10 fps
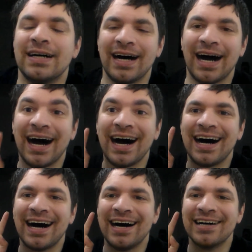
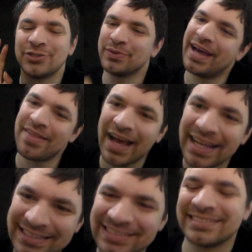Aha! Do you hear
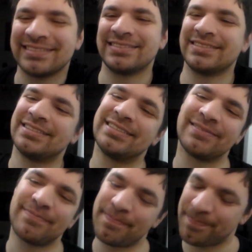that?
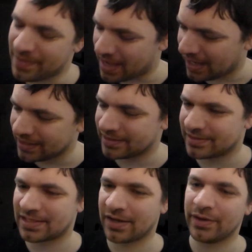
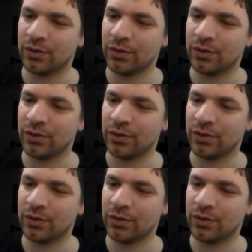Onions going